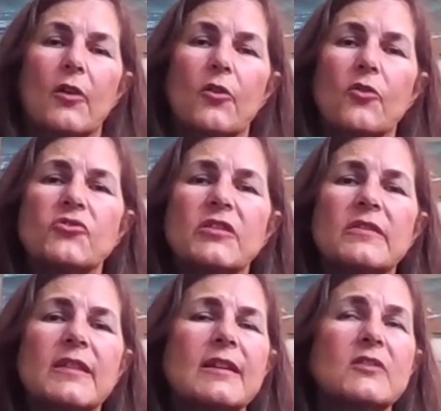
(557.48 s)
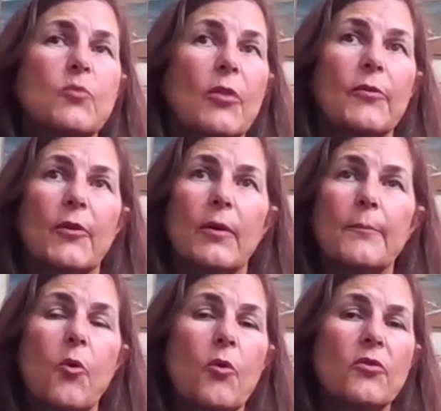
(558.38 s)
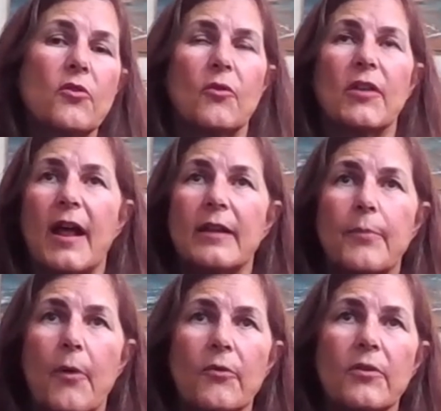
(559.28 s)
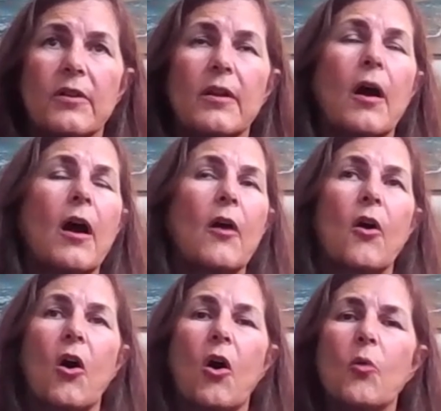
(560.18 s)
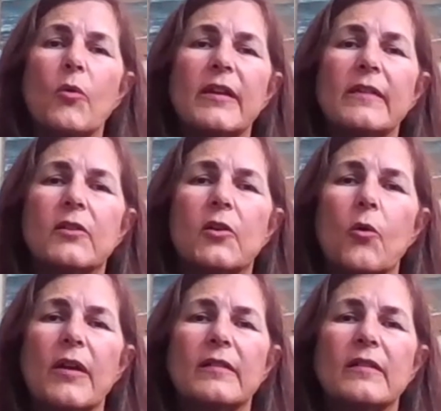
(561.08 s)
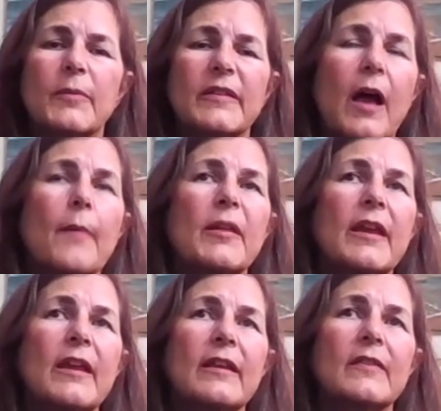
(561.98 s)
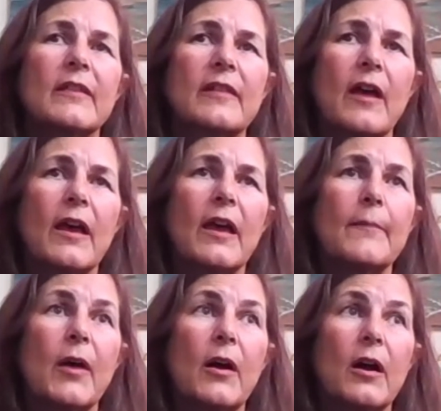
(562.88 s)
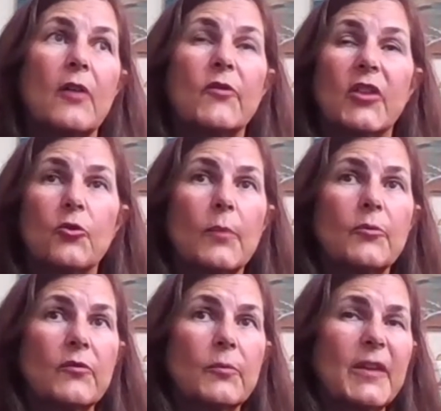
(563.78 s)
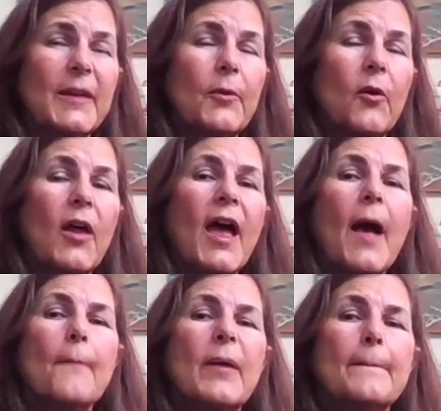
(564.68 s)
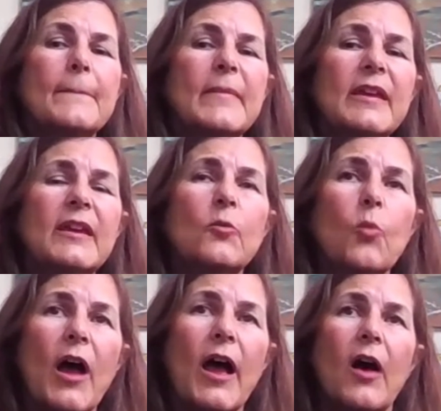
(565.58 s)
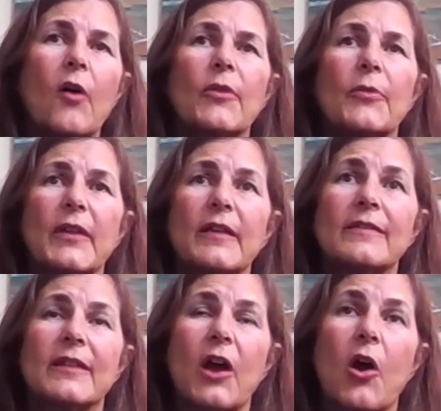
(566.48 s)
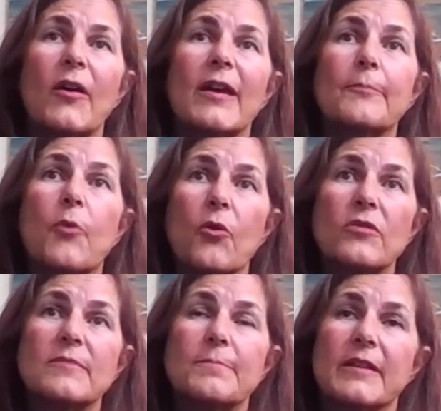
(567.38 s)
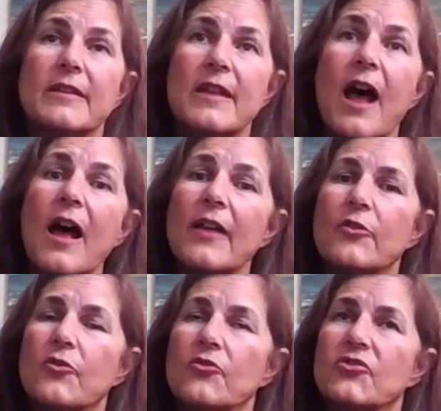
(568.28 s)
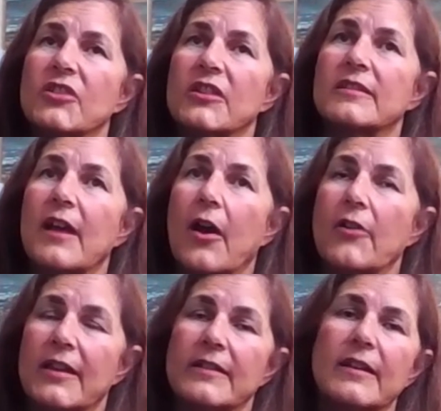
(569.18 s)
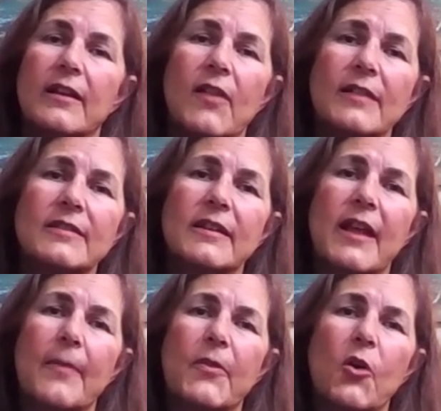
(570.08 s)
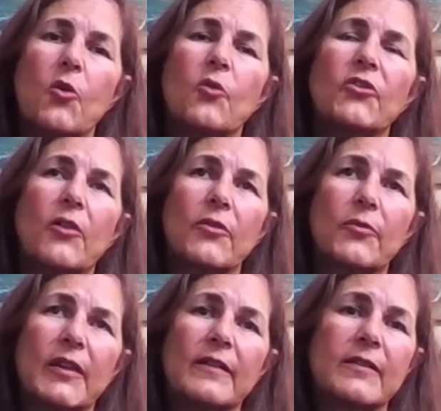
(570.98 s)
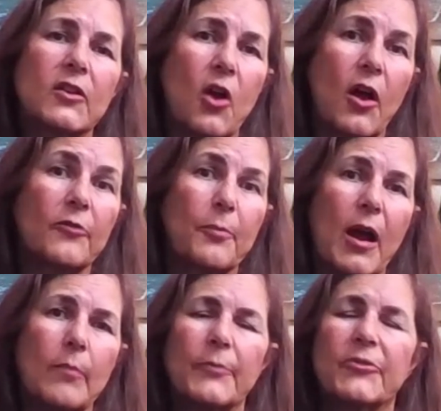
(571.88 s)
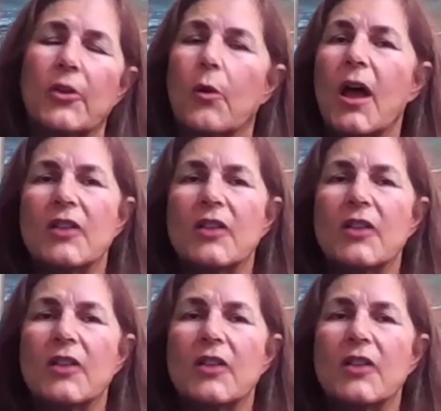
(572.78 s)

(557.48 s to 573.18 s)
urgent things, whether they're important or not important, are always going to be dominating the time of interrupt-driven people. But meanwhile, the things that are important but not urgent are getting neglected, and those are the things that cause problems. So